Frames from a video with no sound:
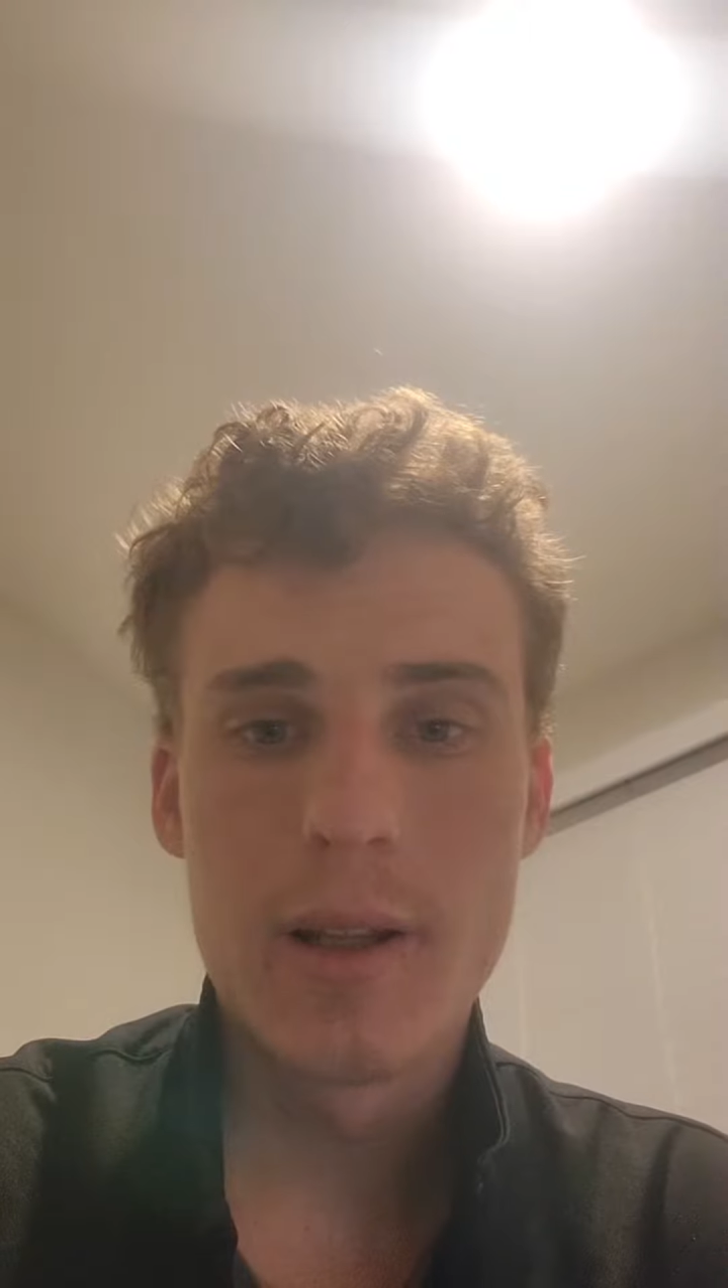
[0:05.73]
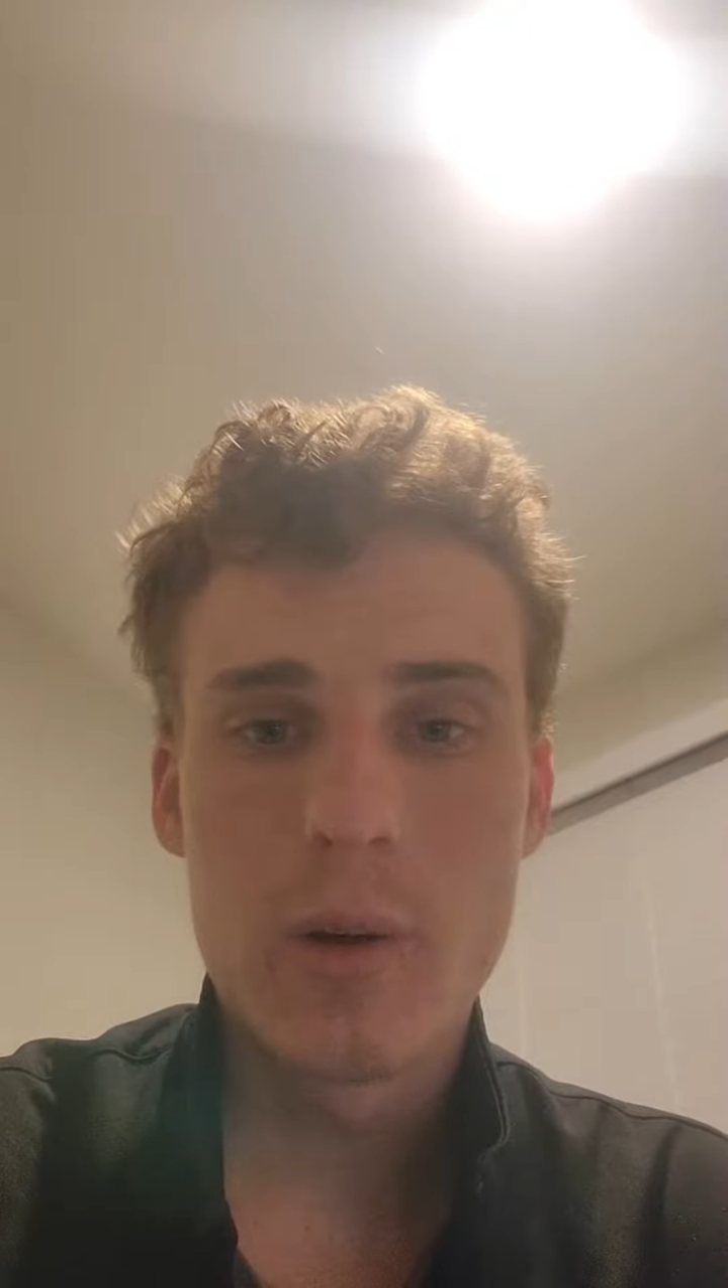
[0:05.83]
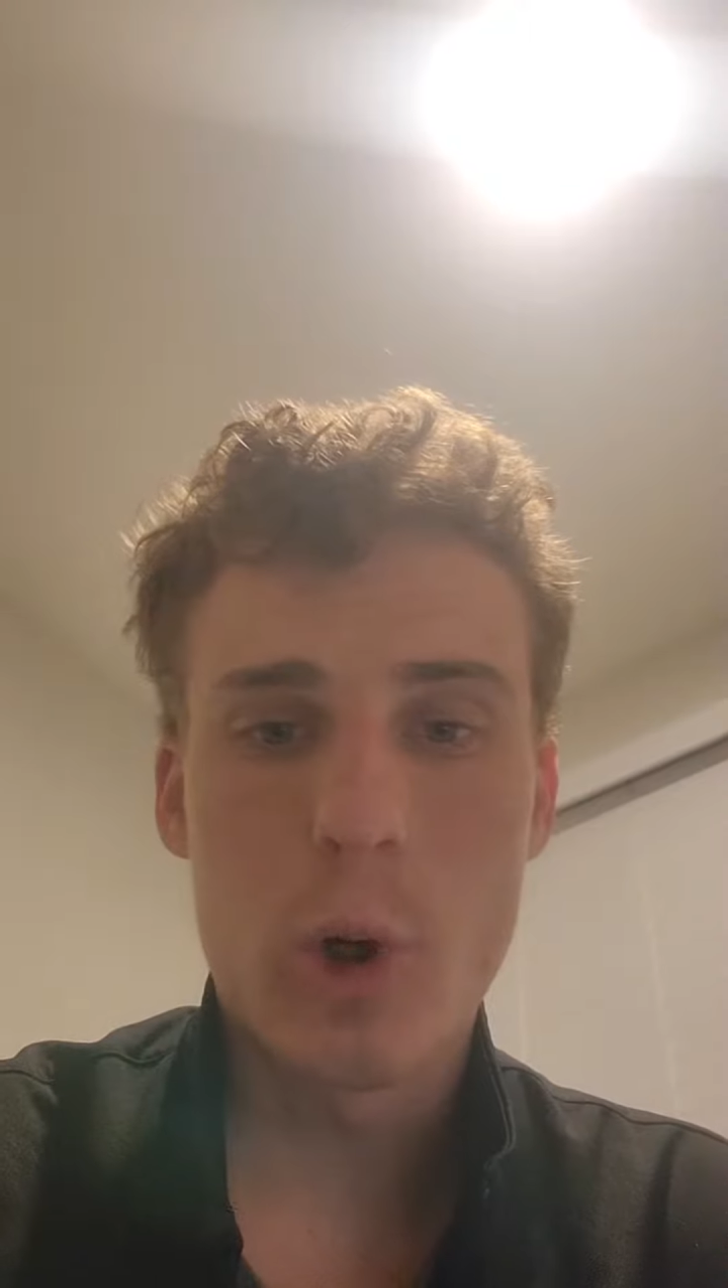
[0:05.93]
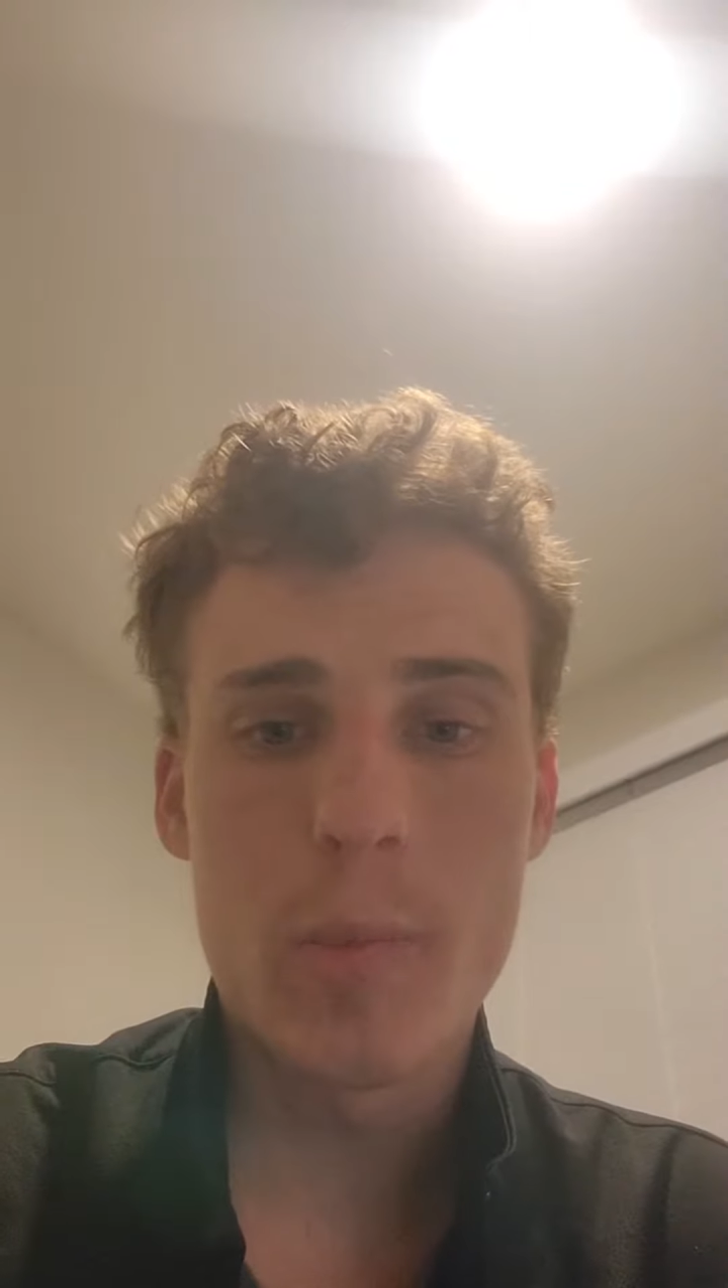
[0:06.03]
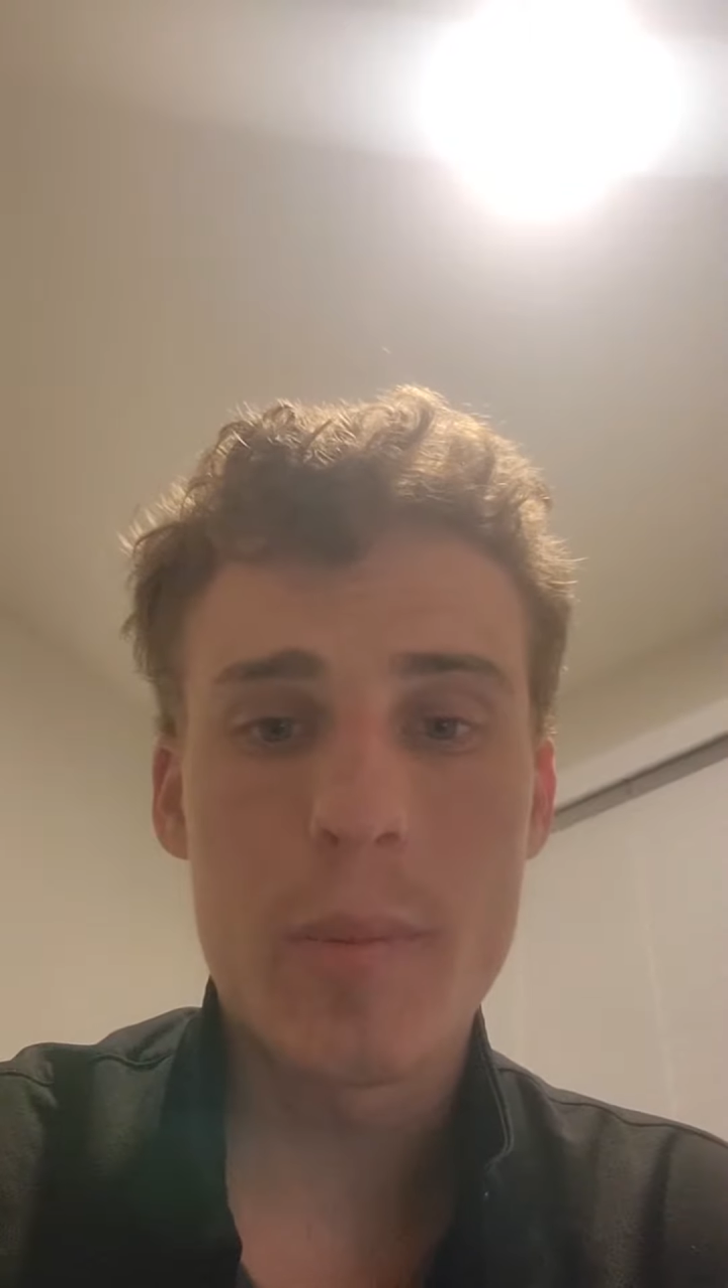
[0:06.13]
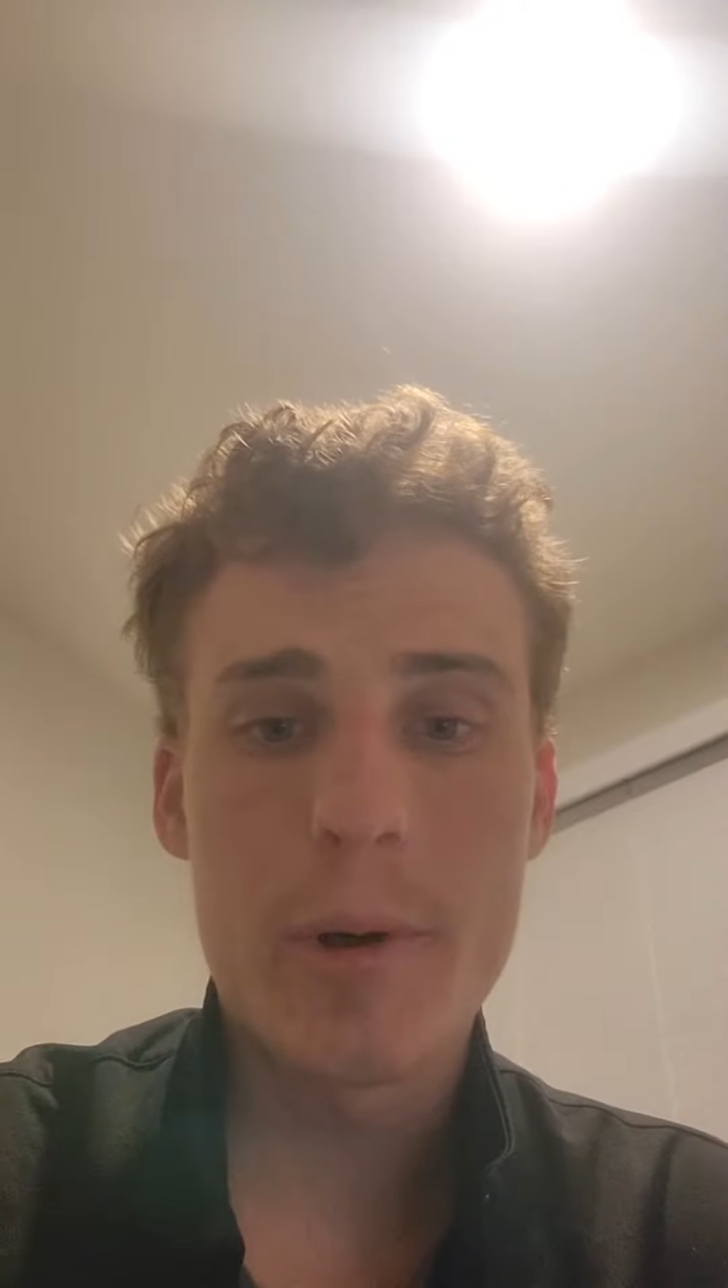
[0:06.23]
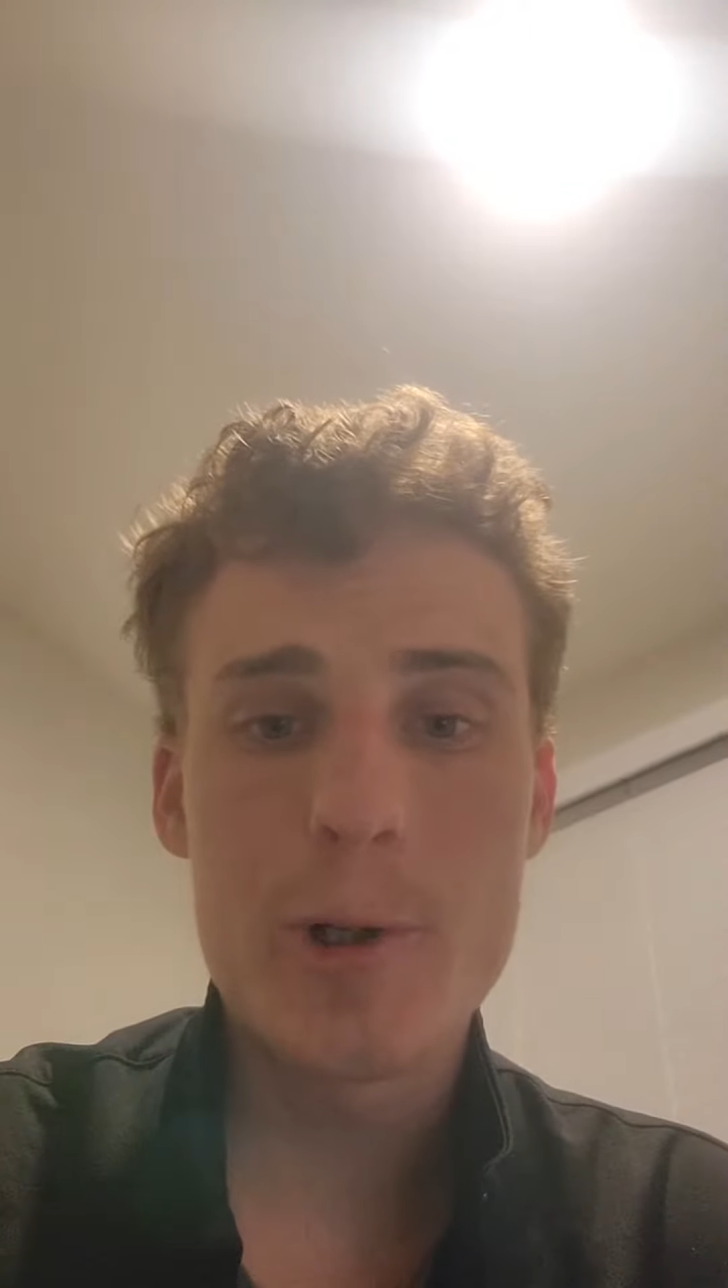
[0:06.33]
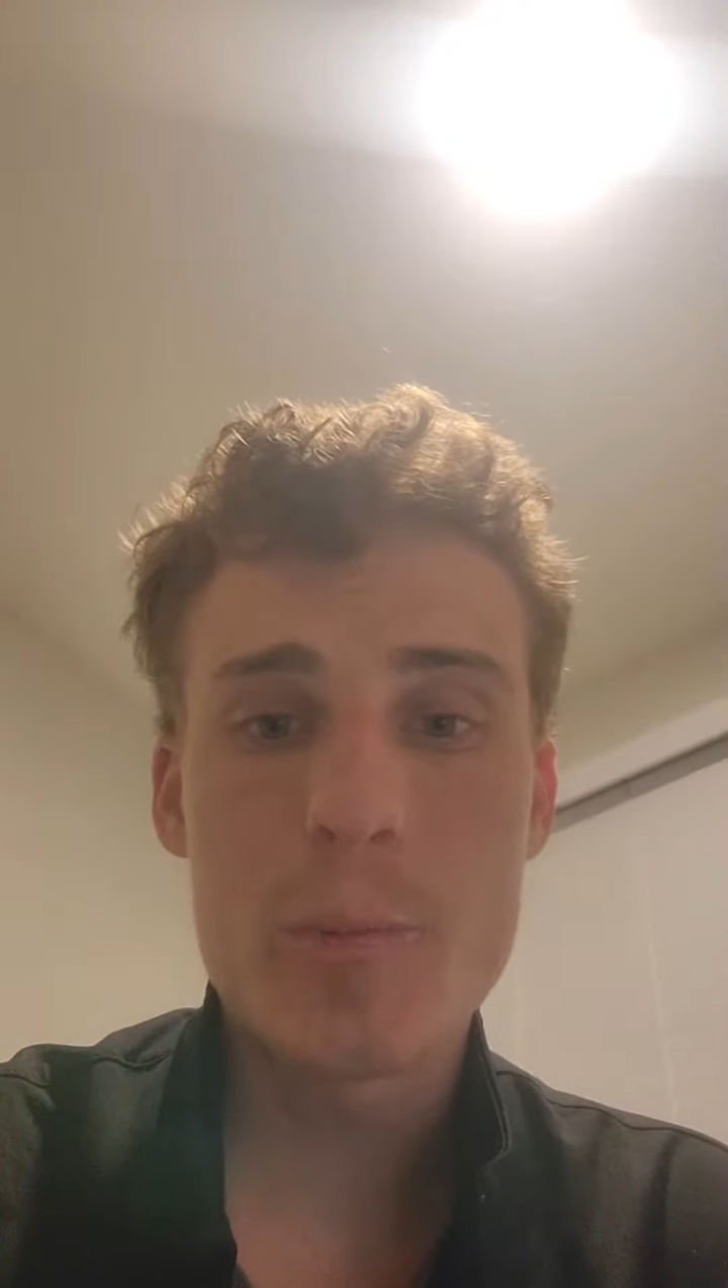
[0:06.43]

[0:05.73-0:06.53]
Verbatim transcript: Corbin Burnes